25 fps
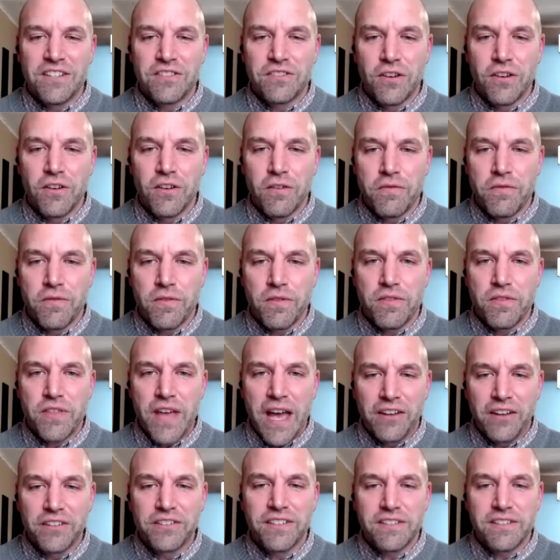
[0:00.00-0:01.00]
and it served
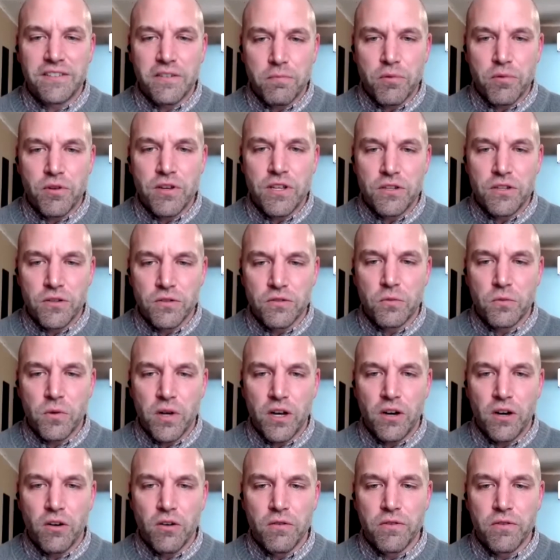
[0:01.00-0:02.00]
thousands of preachers
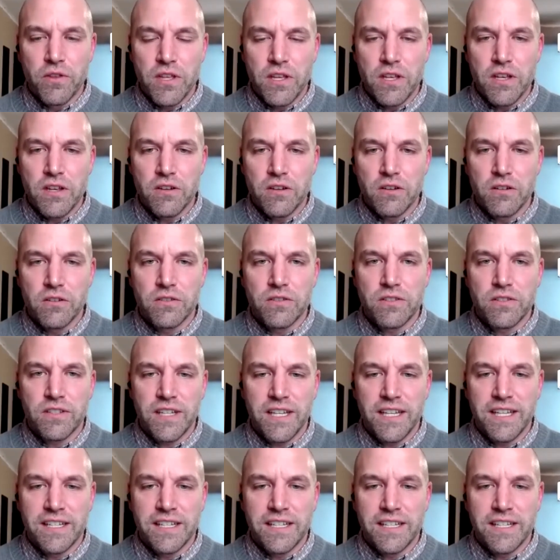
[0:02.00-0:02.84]
well over the mm-hmm. years.